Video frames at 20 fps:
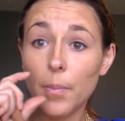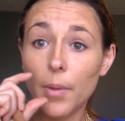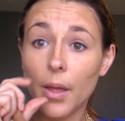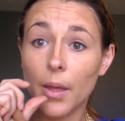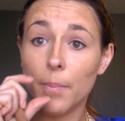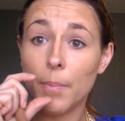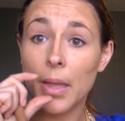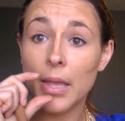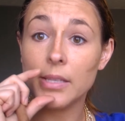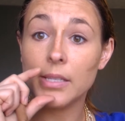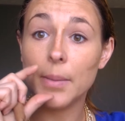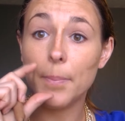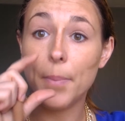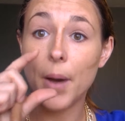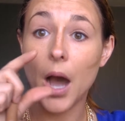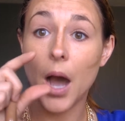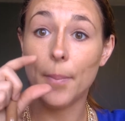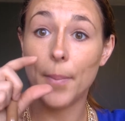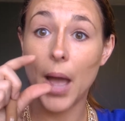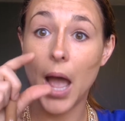It makes it
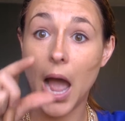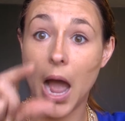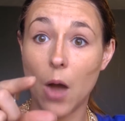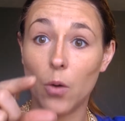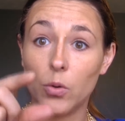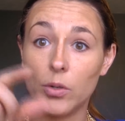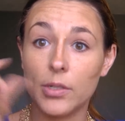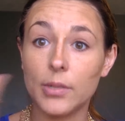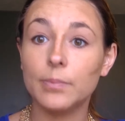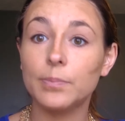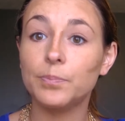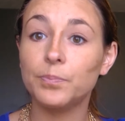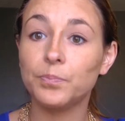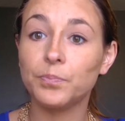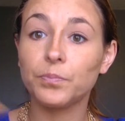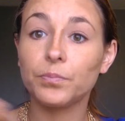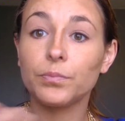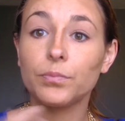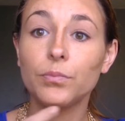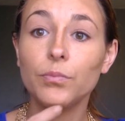pop out.
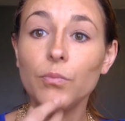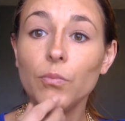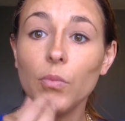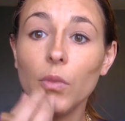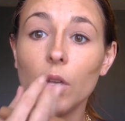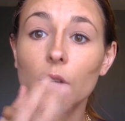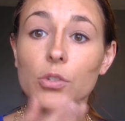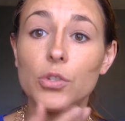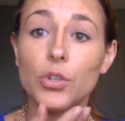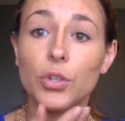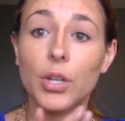So